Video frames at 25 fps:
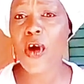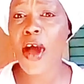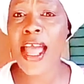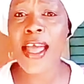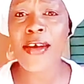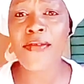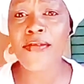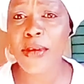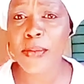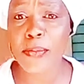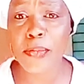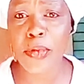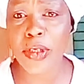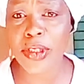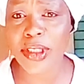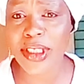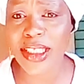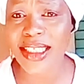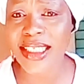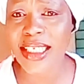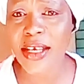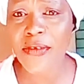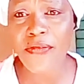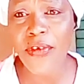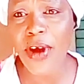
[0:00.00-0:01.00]
for
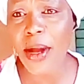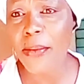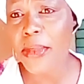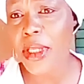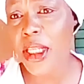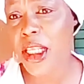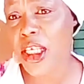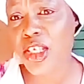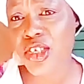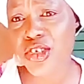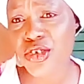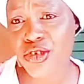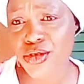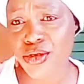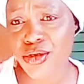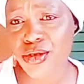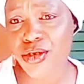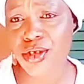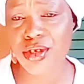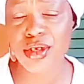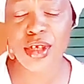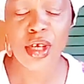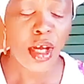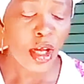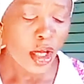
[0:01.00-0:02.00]
everybody, it's a family
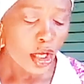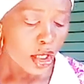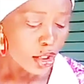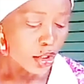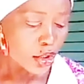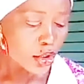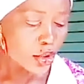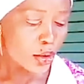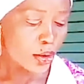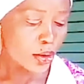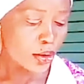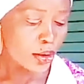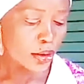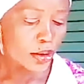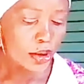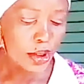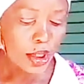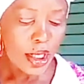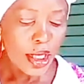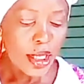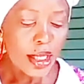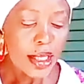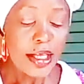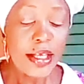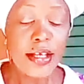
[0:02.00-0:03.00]
use. So
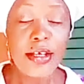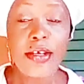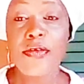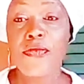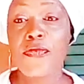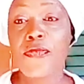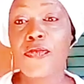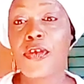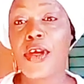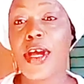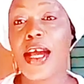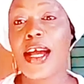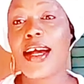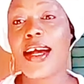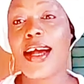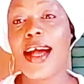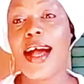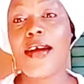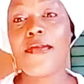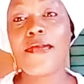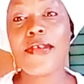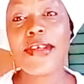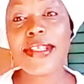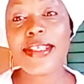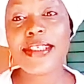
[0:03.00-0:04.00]
if you are
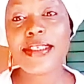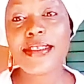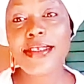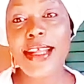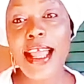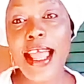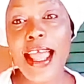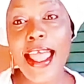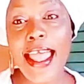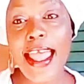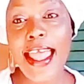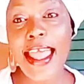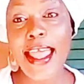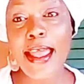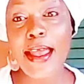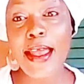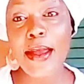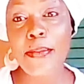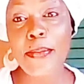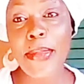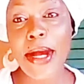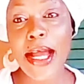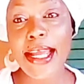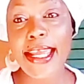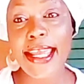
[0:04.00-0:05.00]
having
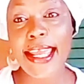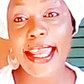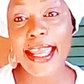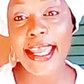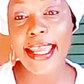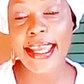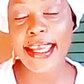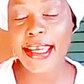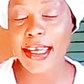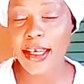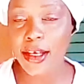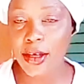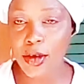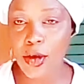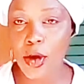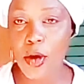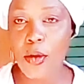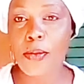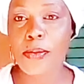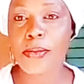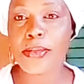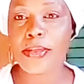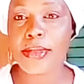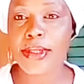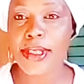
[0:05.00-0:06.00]
a backache,
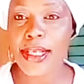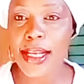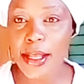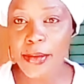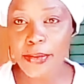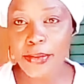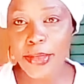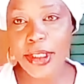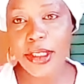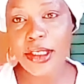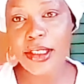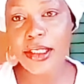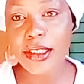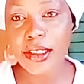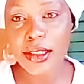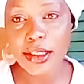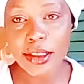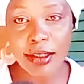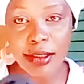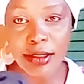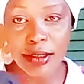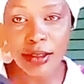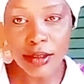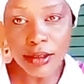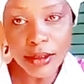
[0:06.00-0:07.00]
come let me
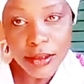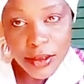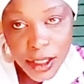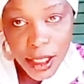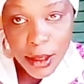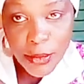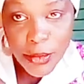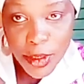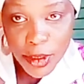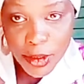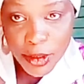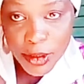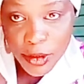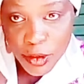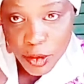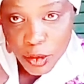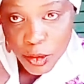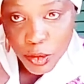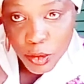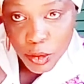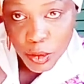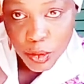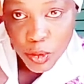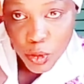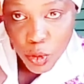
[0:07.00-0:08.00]
do
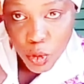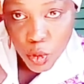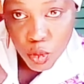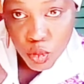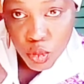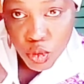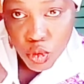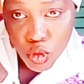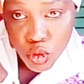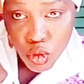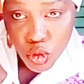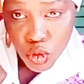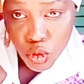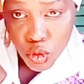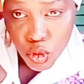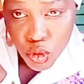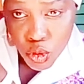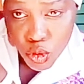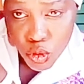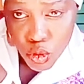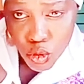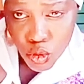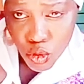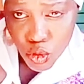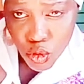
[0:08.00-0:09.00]

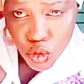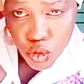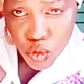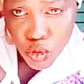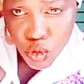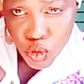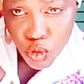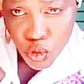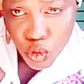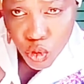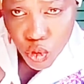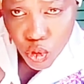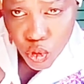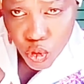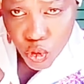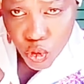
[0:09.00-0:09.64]
you.